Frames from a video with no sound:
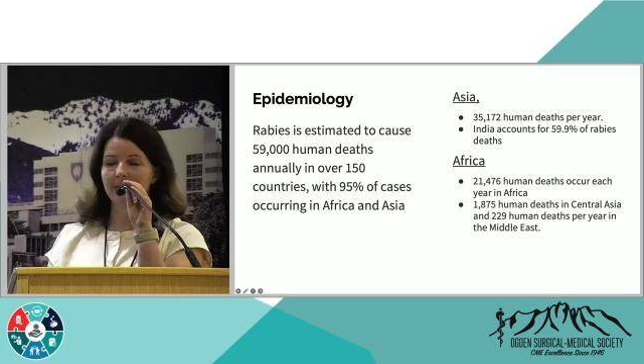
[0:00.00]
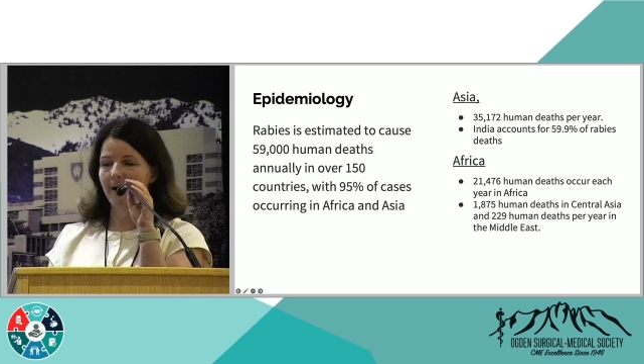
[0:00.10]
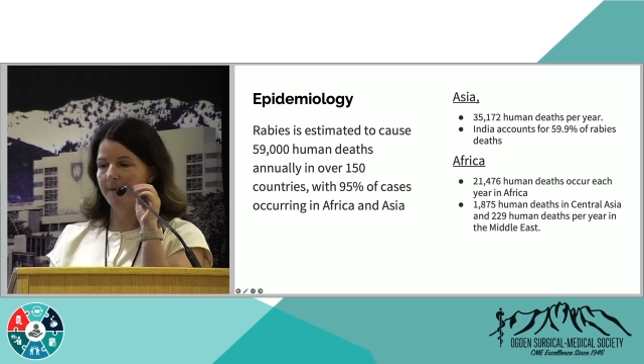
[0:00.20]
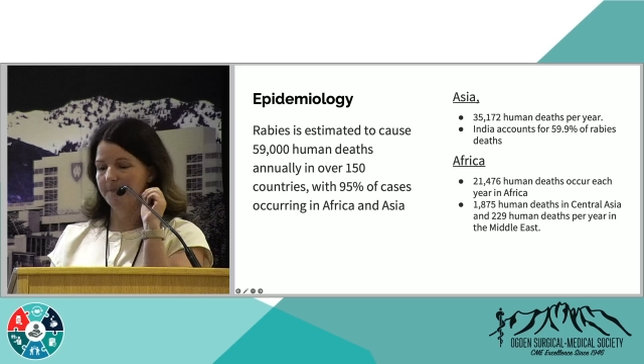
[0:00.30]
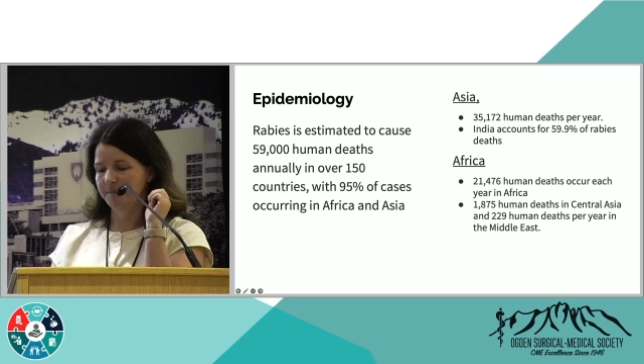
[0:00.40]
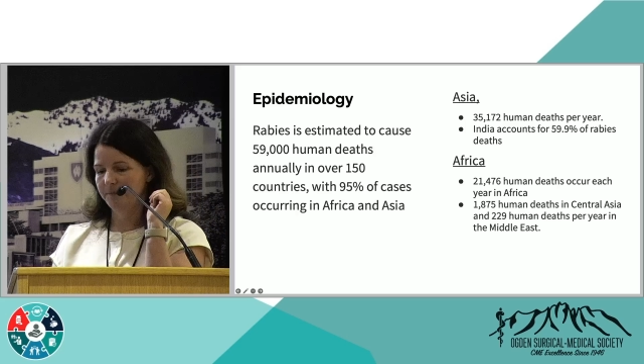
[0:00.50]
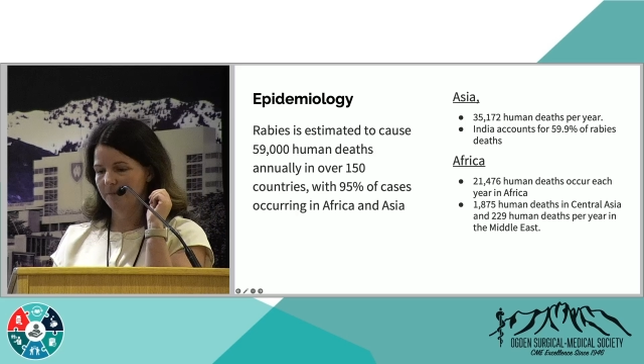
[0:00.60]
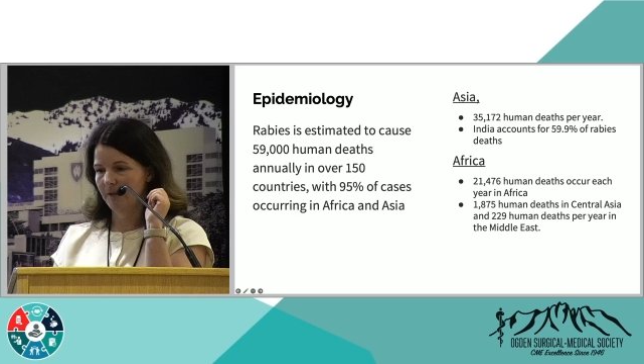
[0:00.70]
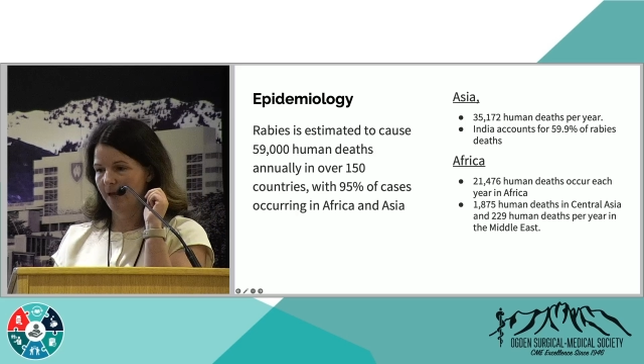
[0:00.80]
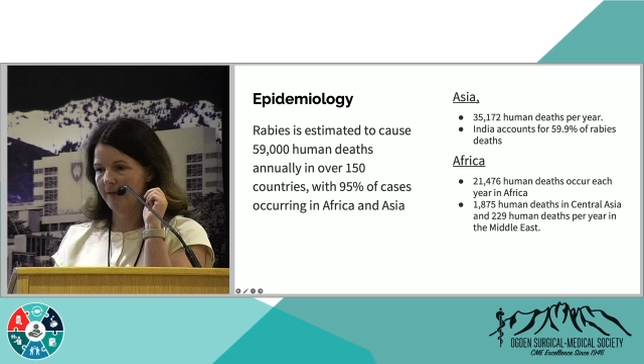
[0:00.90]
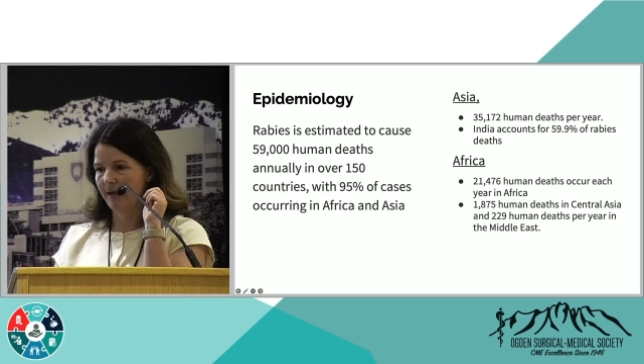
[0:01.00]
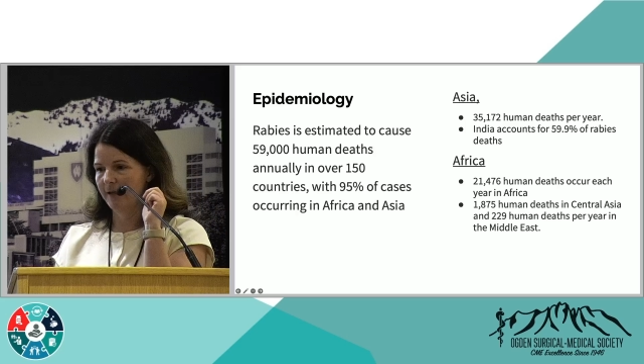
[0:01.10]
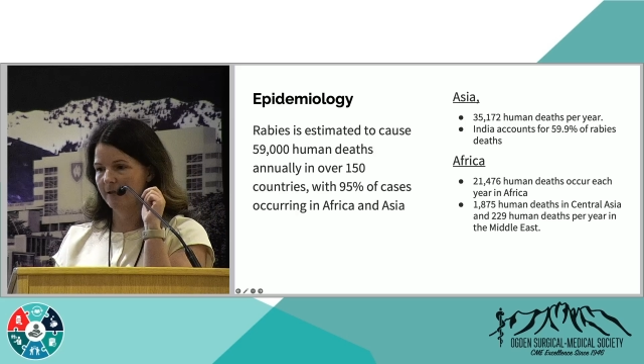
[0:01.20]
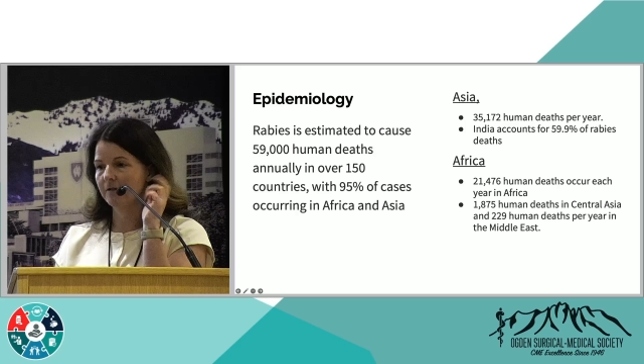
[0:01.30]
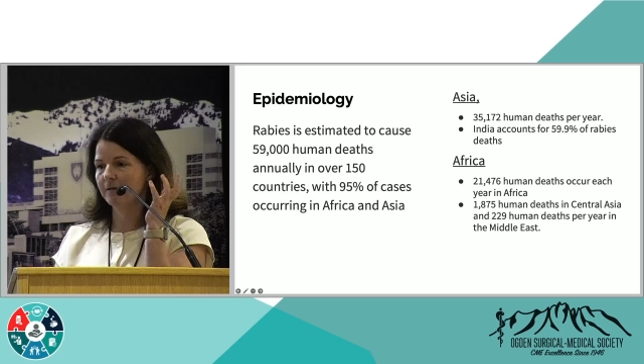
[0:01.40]
And
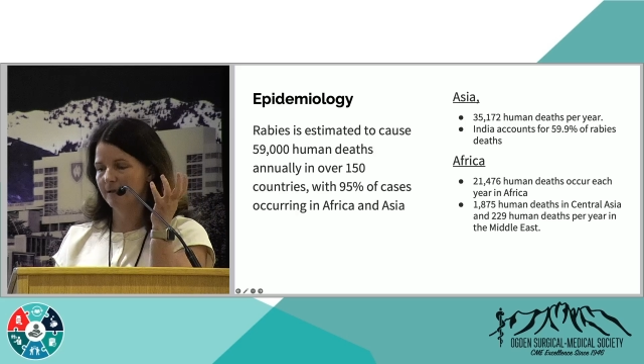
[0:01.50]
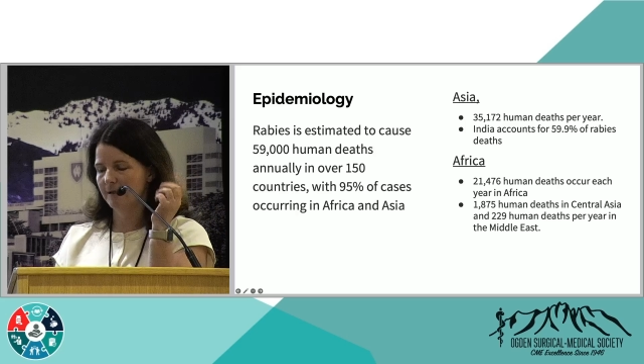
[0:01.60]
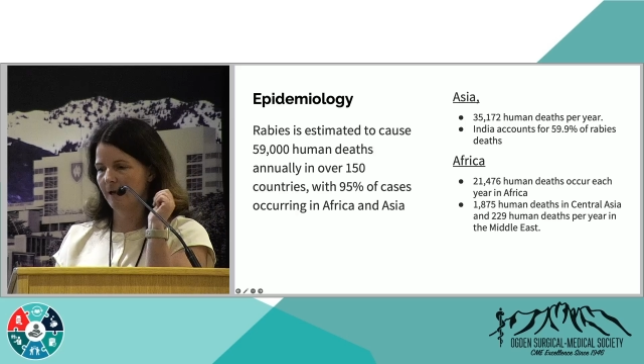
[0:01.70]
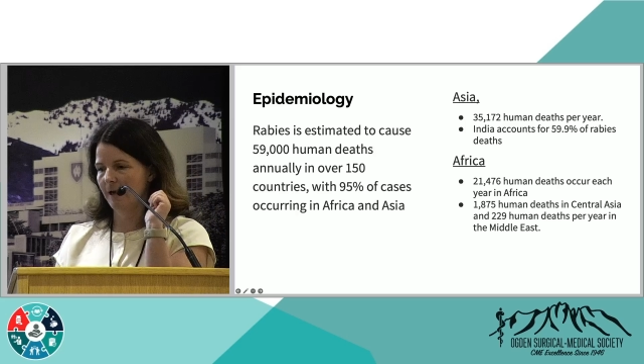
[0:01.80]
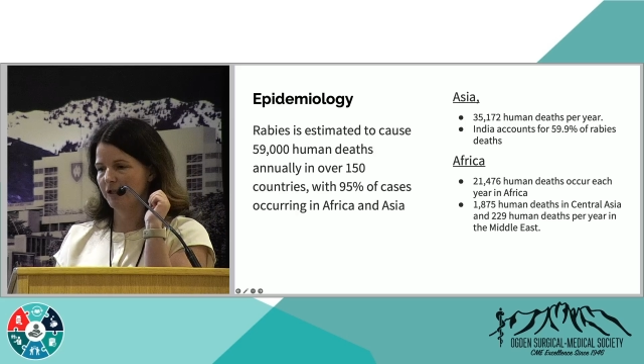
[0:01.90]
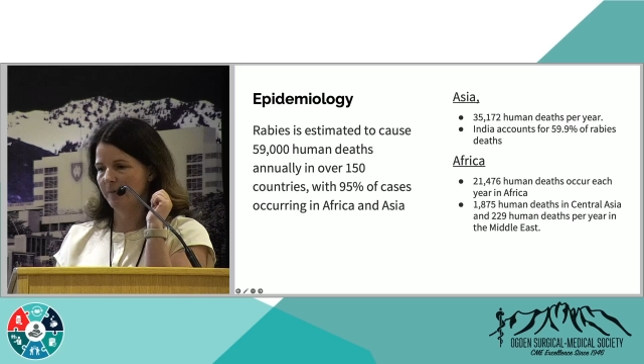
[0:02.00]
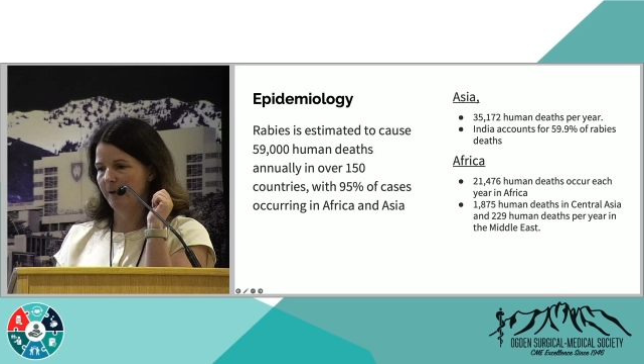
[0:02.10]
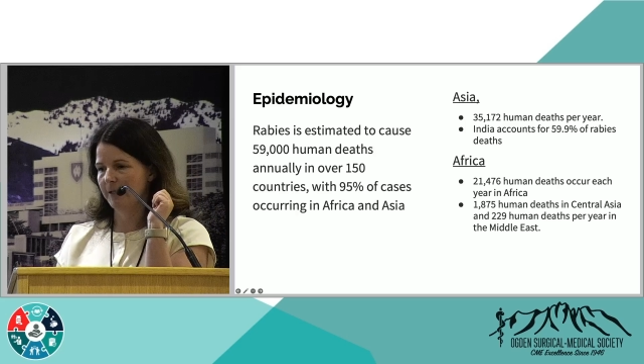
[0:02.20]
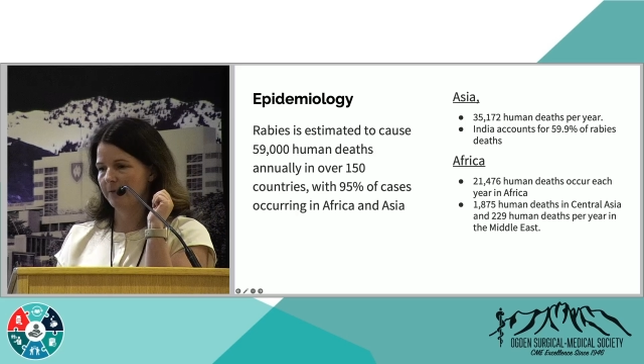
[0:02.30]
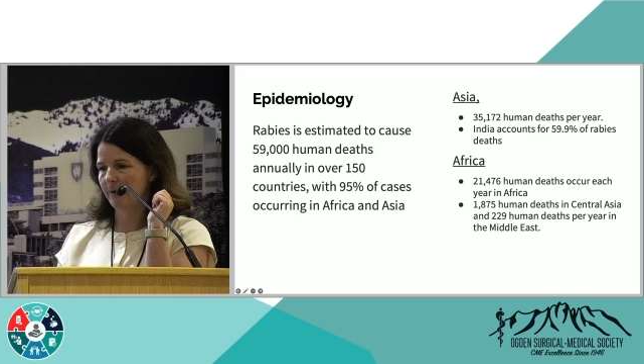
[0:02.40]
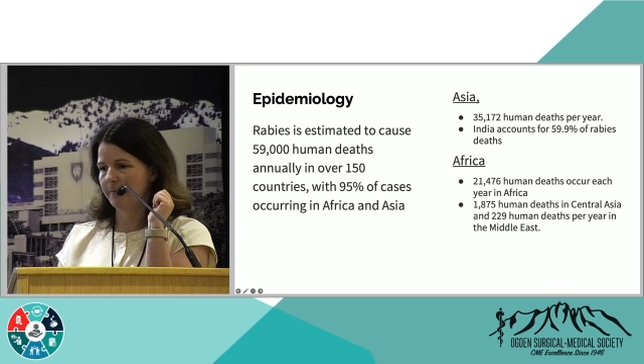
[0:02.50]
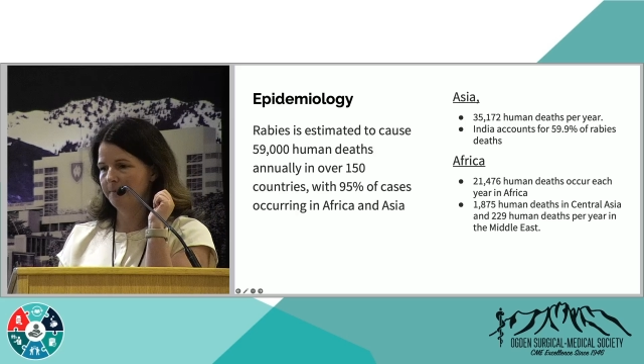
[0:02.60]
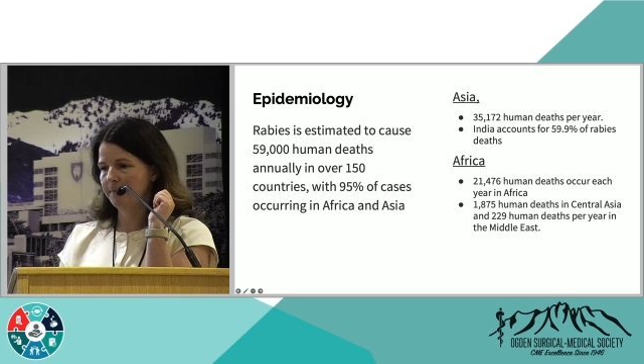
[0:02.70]
then she passed away